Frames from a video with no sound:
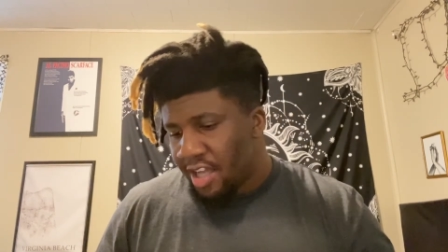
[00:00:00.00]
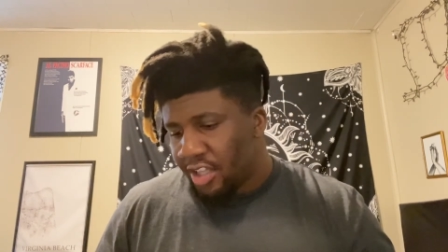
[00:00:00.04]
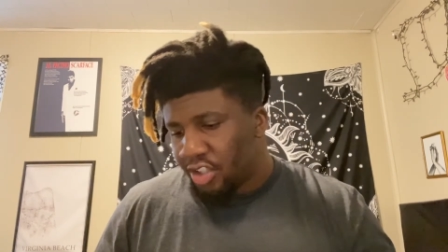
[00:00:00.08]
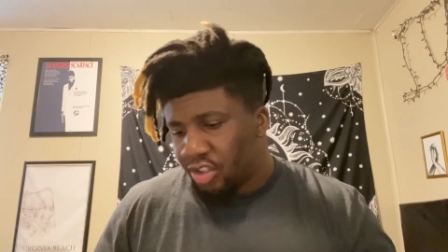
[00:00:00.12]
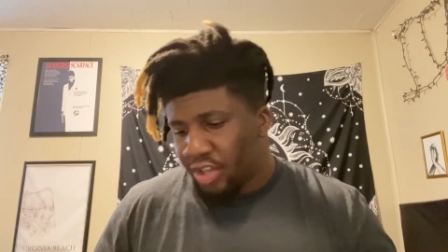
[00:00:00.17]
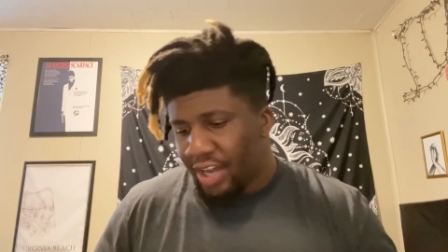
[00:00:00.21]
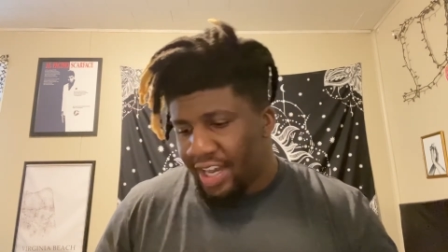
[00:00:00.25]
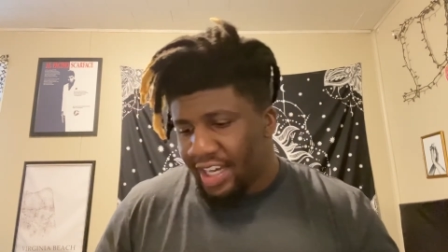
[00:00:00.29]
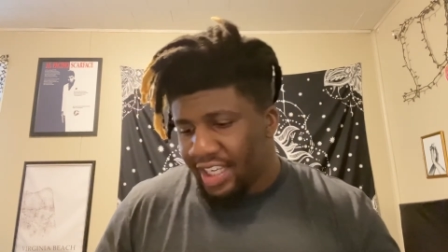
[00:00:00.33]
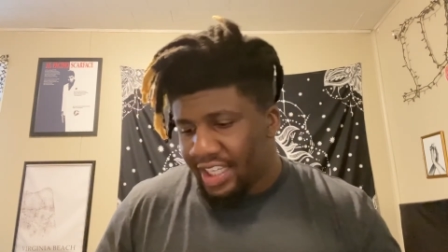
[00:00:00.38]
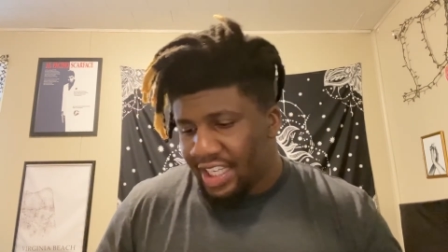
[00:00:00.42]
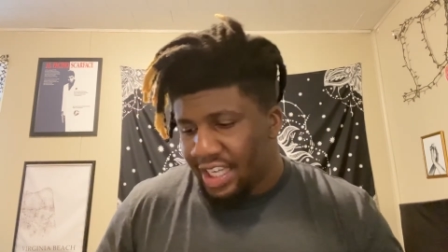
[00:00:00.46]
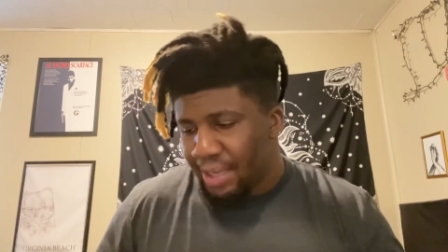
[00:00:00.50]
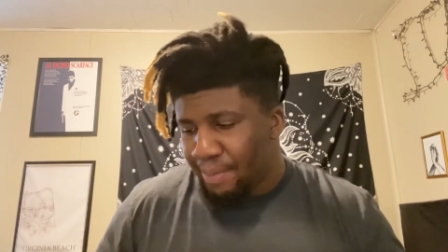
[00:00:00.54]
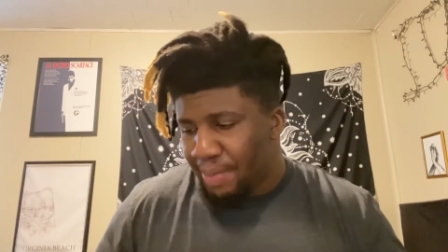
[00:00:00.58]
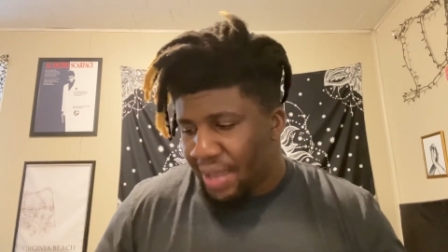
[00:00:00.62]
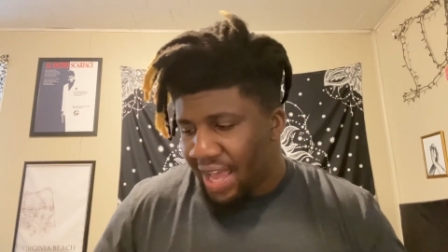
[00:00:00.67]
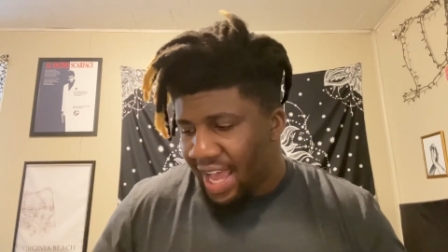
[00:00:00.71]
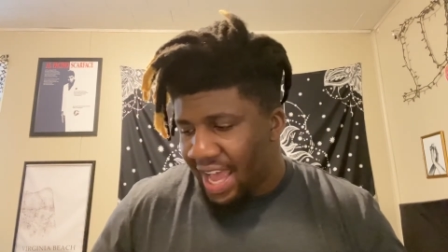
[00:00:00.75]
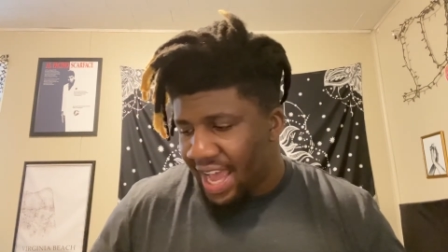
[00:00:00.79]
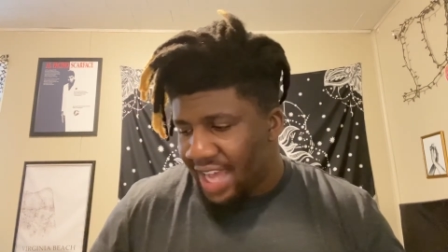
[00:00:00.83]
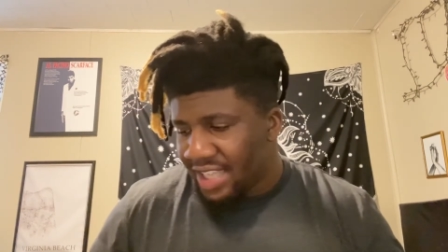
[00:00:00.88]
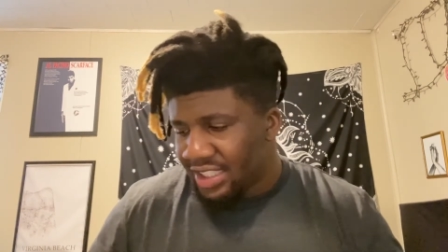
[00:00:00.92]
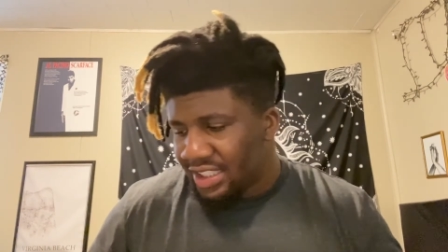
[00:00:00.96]
Try to keep it
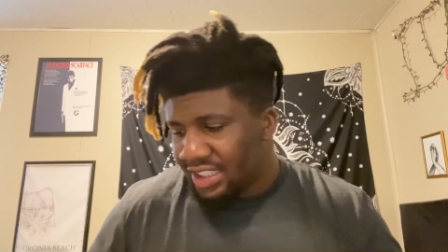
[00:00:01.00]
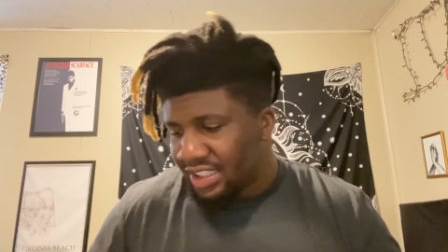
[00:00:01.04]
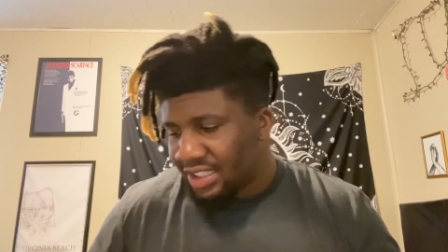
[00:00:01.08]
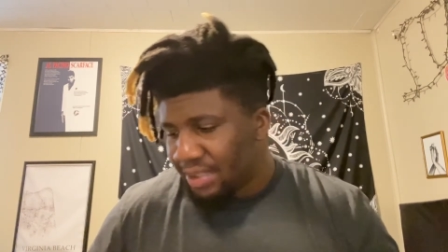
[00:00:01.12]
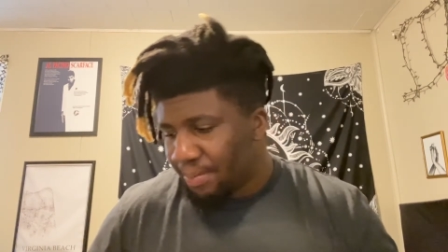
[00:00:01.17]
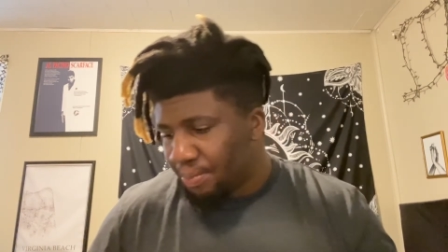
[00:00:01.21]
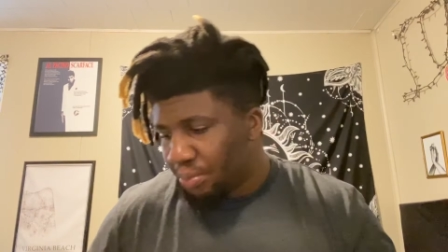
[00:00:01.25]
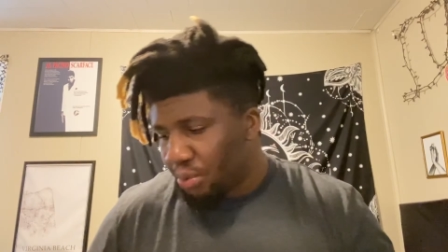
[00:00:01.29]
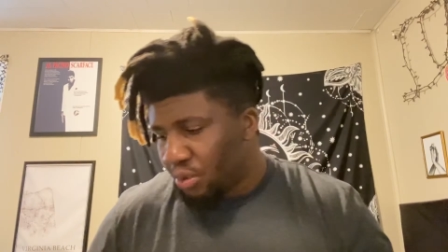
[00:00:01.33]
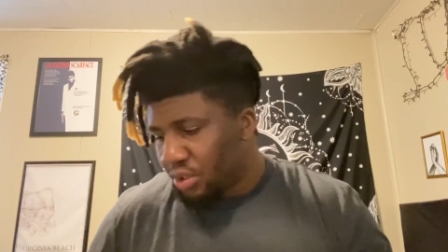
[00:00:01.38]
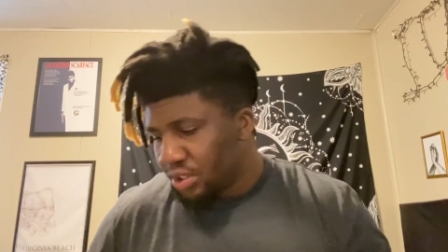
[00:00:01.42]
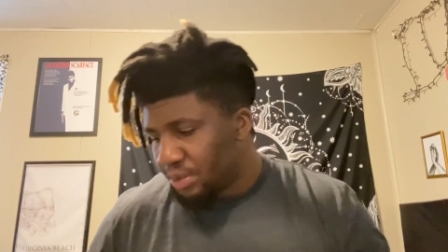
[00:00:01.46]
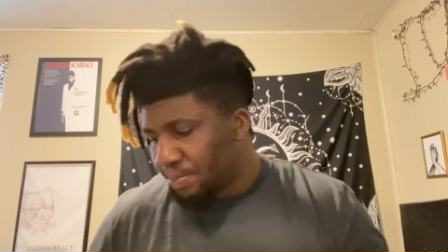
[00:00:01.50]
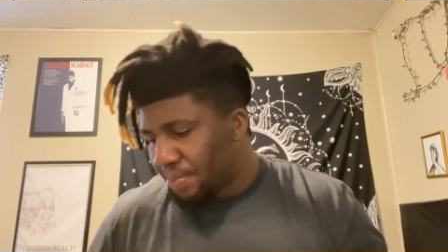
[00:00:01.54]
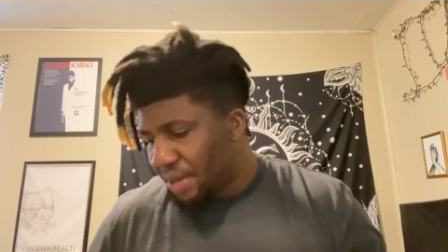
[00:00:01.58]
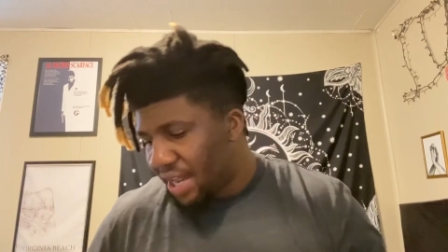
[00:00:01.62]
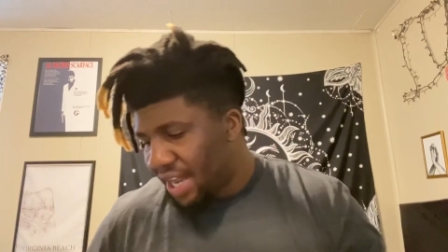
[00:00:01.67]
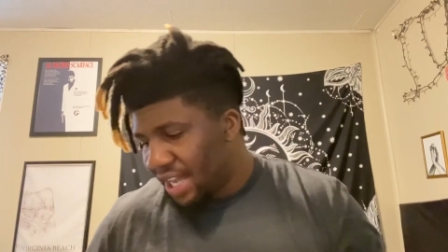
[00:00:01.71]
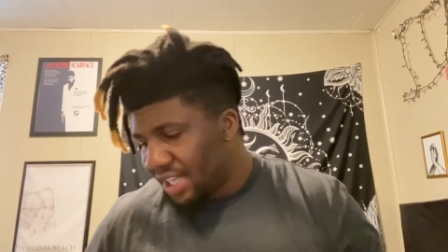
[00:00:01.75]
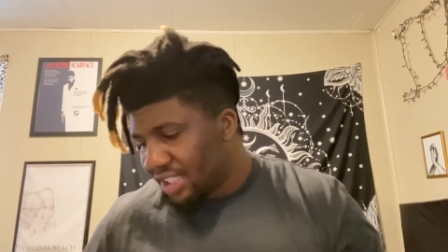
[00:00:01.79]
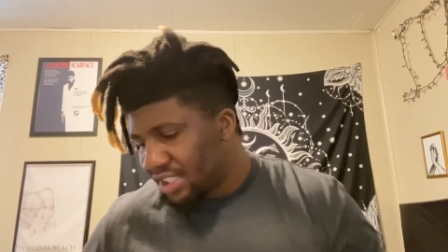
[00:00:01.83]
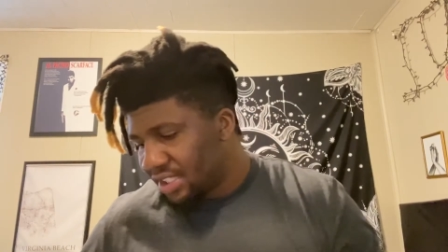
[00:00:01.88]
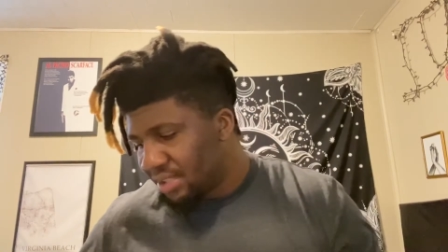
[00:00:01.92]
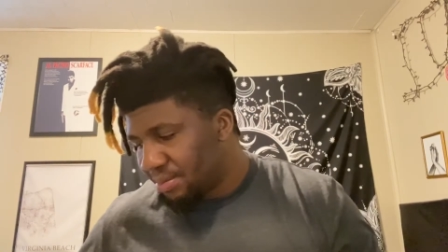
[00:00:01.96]
as simple as
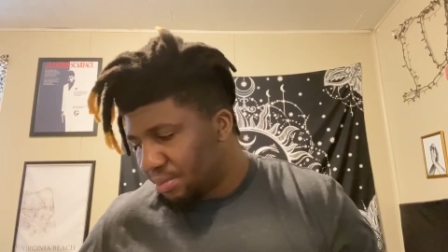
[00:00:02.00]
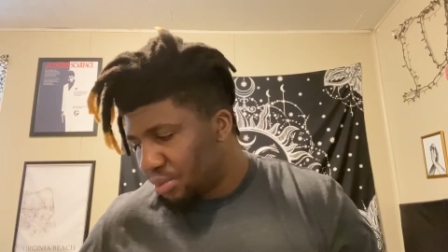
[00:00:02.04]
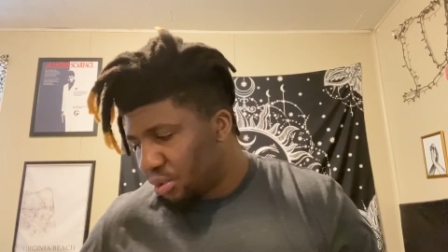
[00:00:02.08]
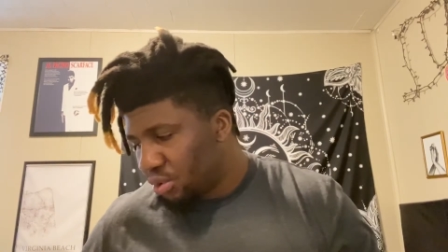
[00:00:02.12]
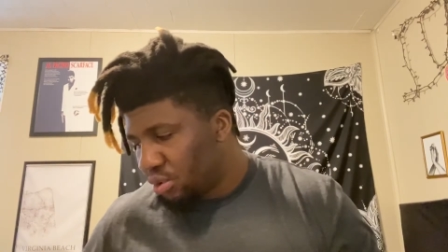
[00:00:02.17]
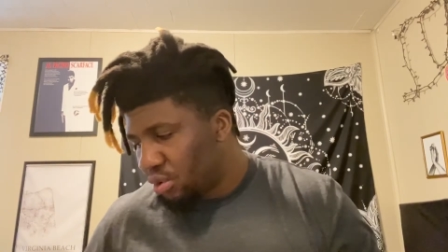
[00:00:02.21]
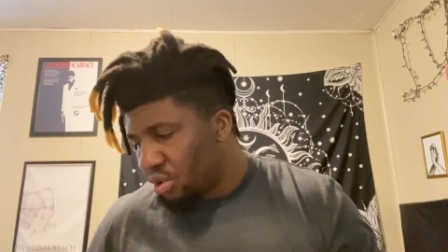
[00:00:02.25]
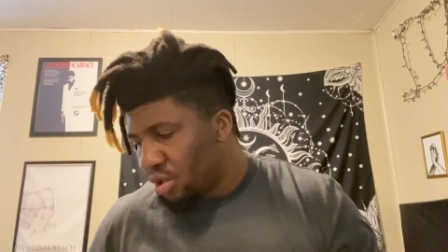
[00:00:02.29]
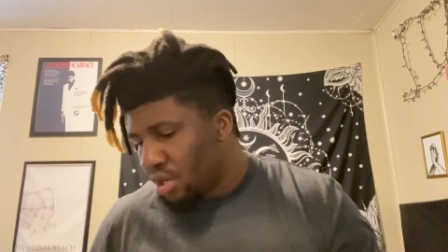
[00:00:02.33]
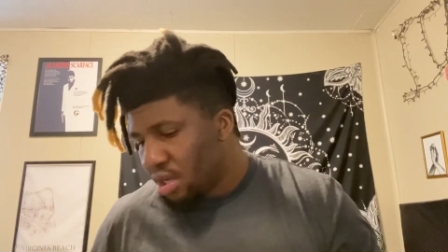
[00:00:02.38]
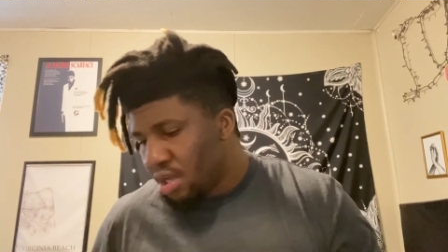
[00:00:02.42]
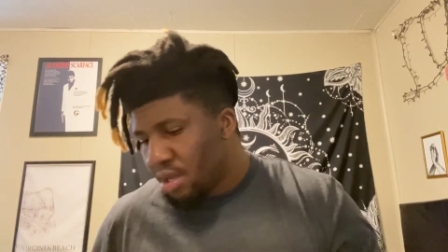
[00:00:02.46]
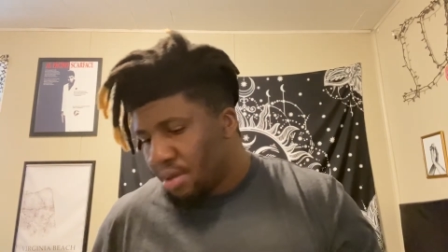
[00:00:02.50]
possible.